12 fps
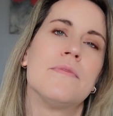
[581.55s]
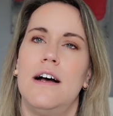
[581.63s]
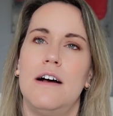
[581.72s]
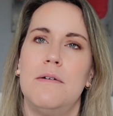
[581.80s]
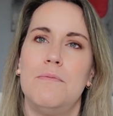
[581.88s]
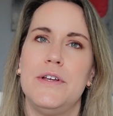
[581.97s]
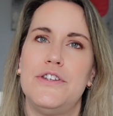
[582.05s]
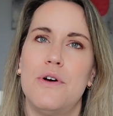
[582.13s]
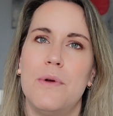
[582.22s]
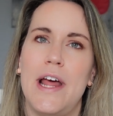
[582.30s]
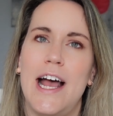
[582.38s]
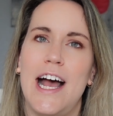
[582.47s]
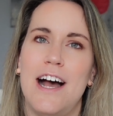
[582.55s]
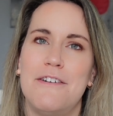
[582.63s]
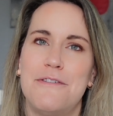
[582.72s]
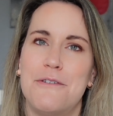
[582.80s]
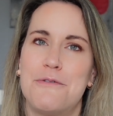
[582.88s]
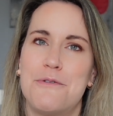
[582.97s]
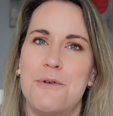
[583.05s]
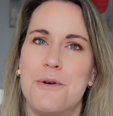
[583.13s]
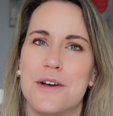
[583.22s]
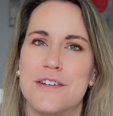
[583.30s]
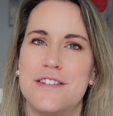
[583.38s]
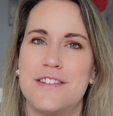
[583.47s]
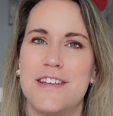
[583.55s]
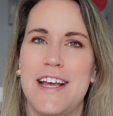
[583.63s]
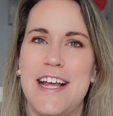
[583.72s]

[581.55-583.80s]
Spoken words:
We don't have, of course,